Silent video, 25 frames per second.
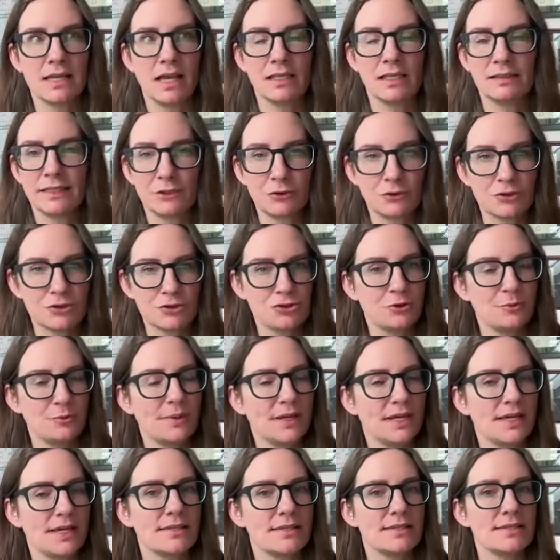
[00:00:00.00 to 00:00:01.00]
a literature
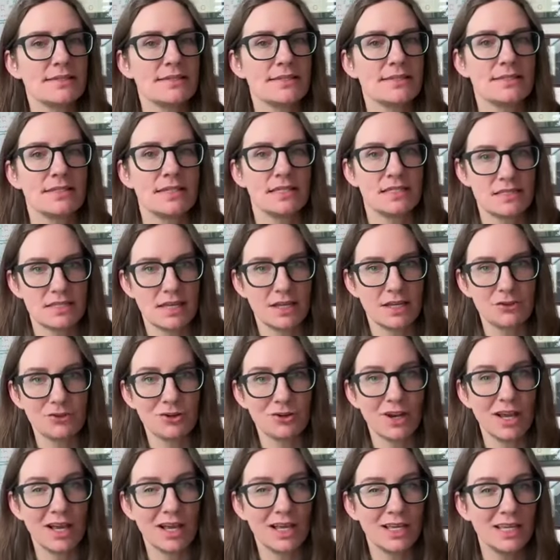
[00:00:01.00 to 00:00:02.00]
base,
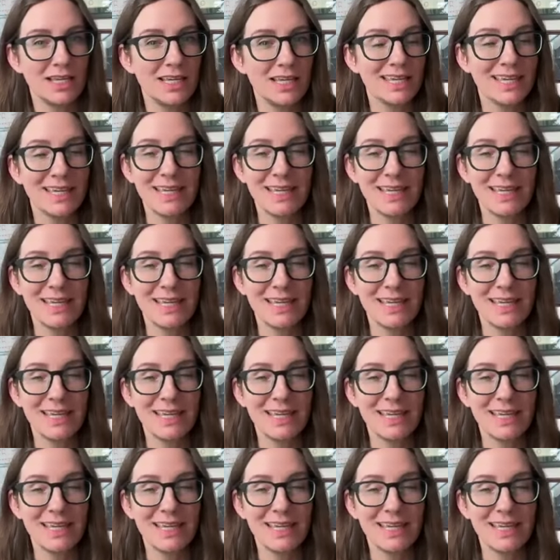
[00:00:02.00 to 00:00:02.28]
etc.